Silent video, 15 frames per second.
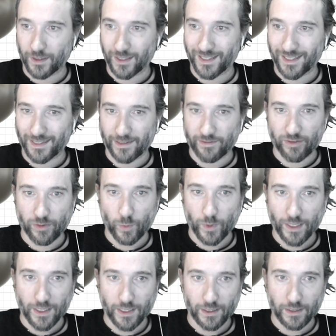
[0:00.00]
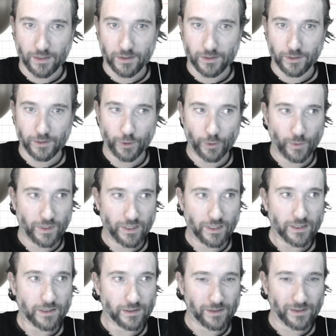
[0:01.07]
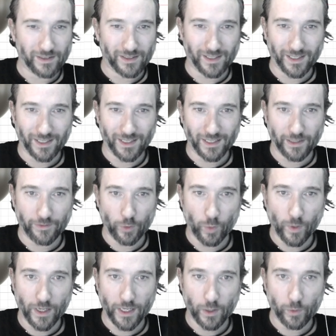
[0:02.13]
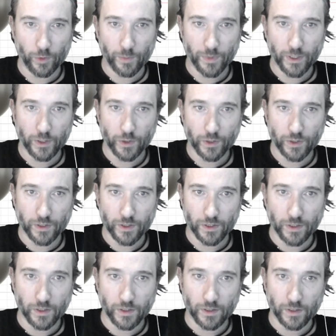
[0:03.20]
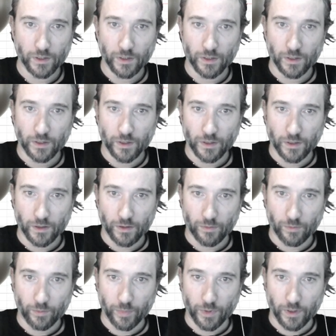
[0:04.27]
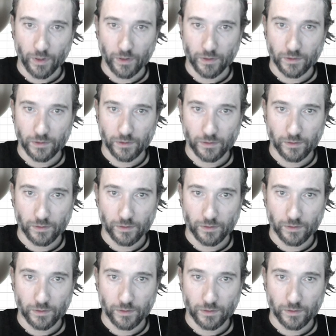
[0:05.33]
clever way to do this. A clever way would be good. But